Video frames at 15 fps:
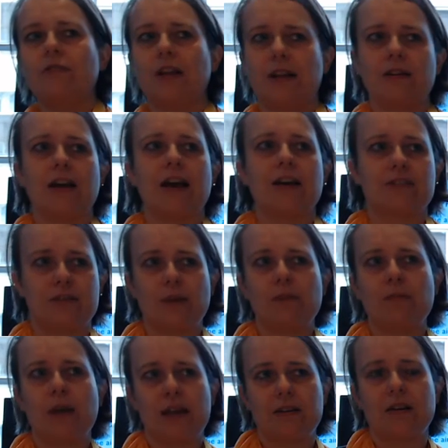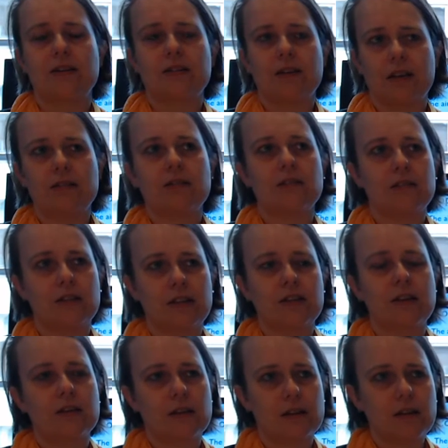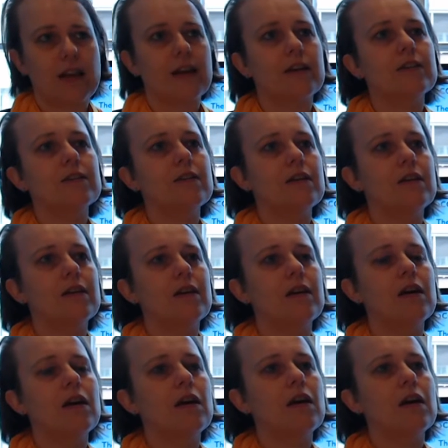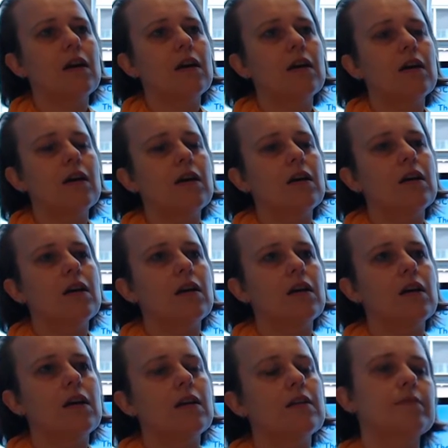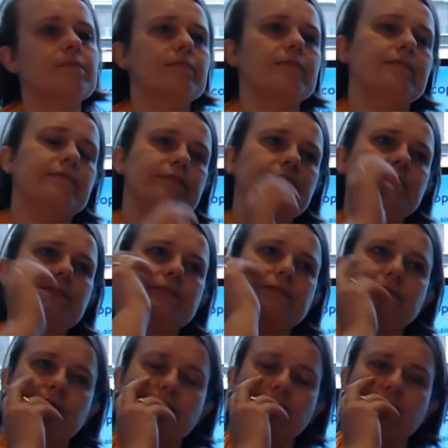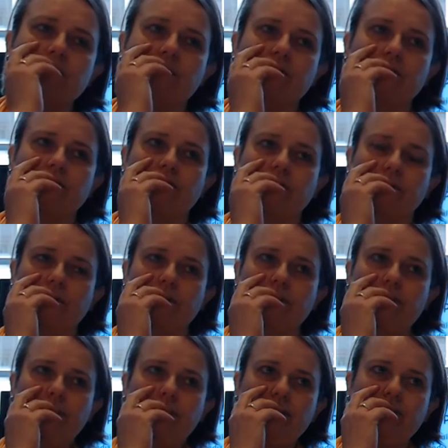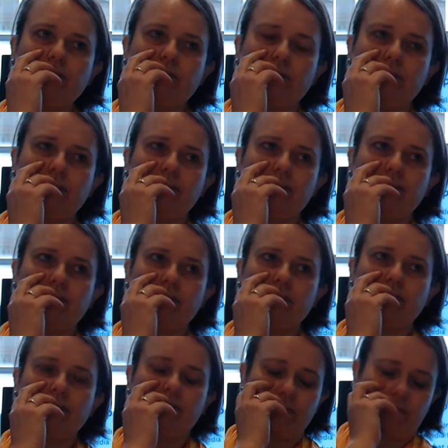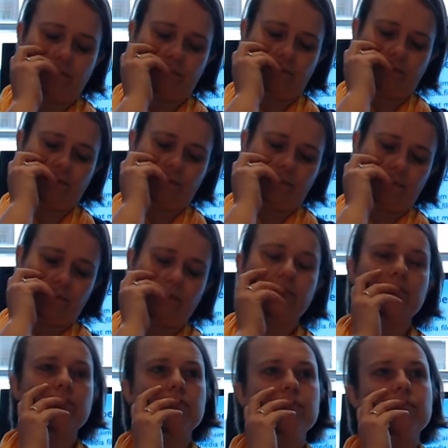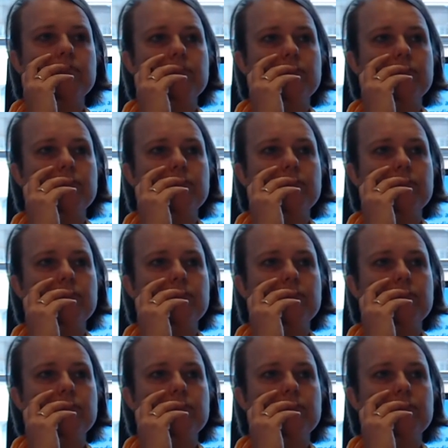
has me make the decision. Yeah. I had a discussion. Uh uh, with a, with community member um,